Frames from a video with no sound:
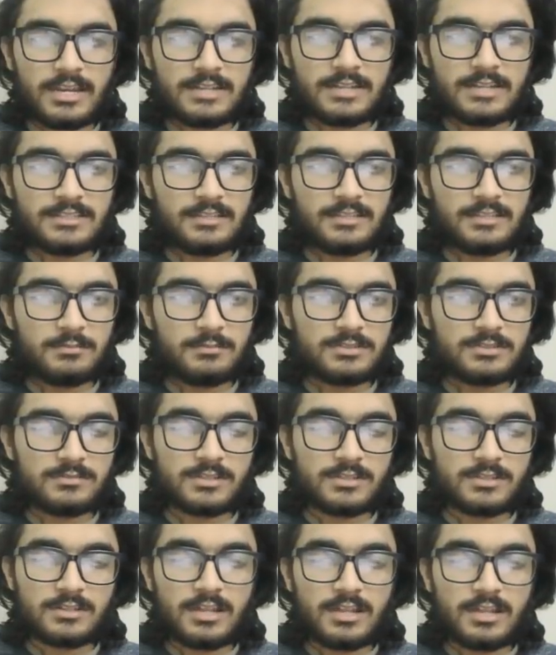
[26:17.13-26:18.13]
add the image of
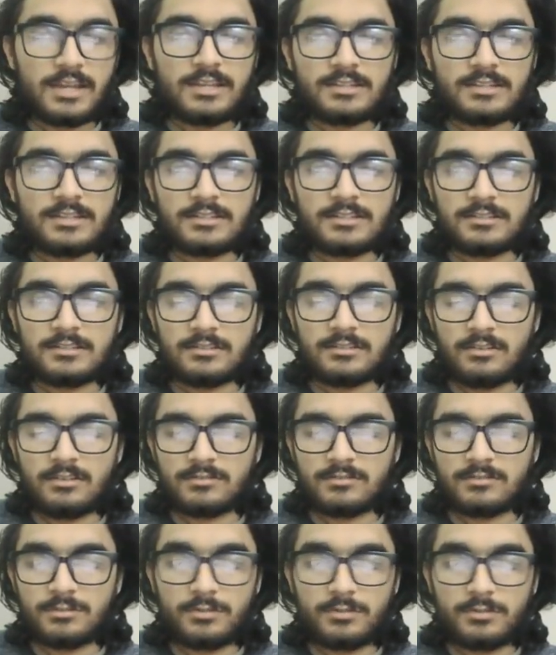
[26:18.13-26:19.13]
the client,
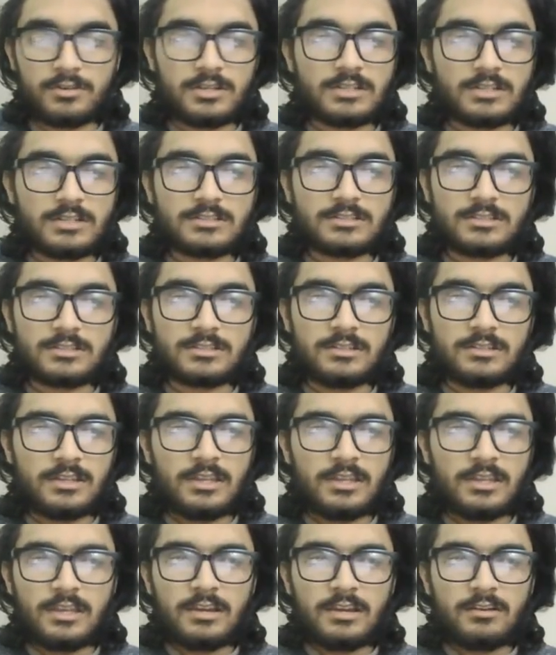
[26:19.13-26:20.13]
of the product,
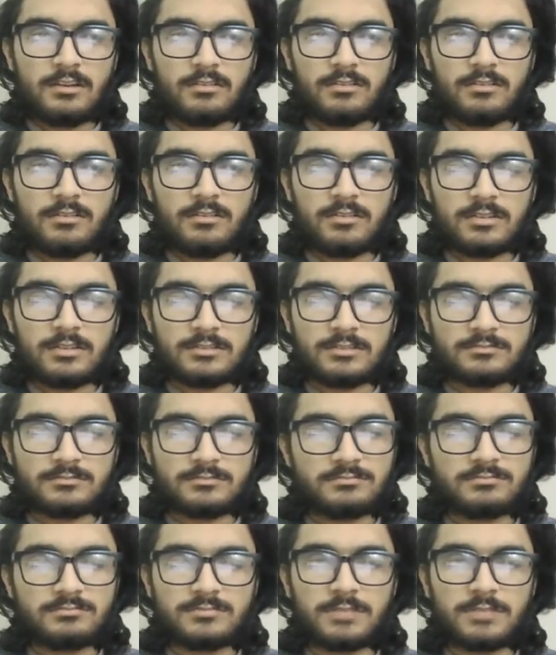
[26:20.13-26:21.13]
or
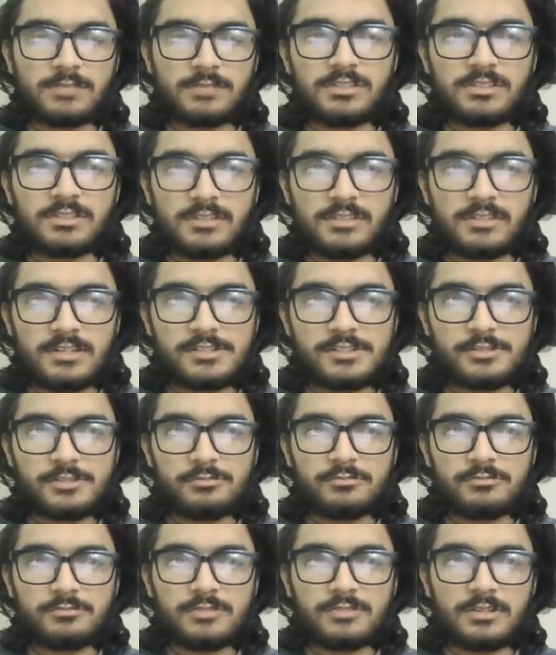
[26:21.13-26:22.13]
something related
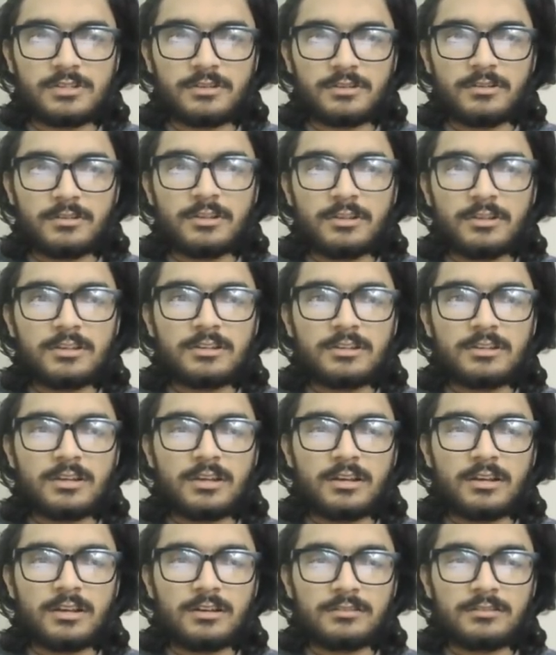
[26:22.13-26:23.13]
to the
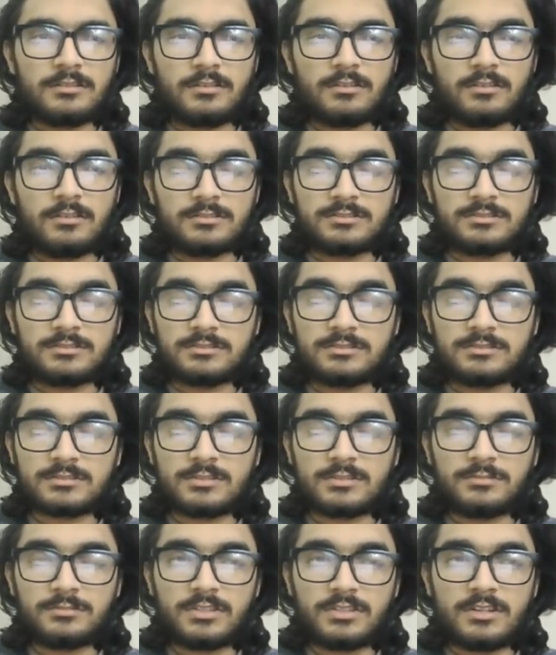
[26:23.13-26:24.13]

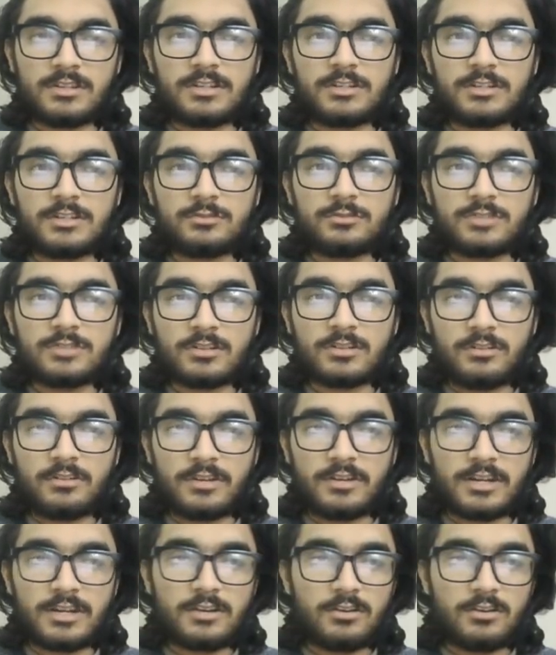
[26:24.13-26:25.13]
something related to the
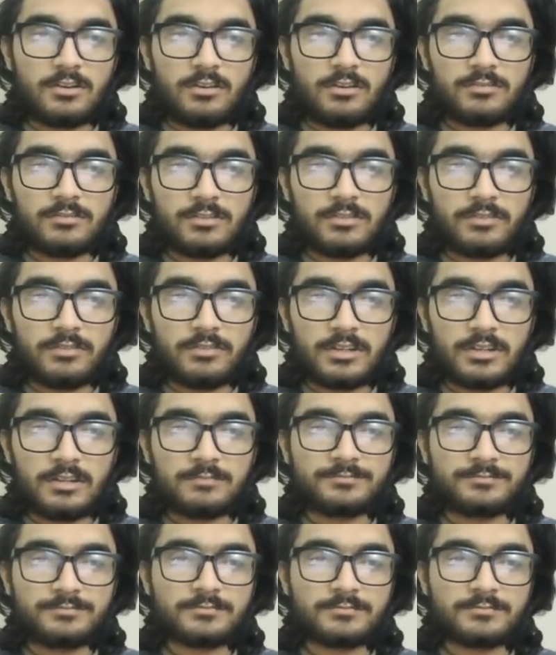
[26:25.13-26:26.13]
content of the funnel.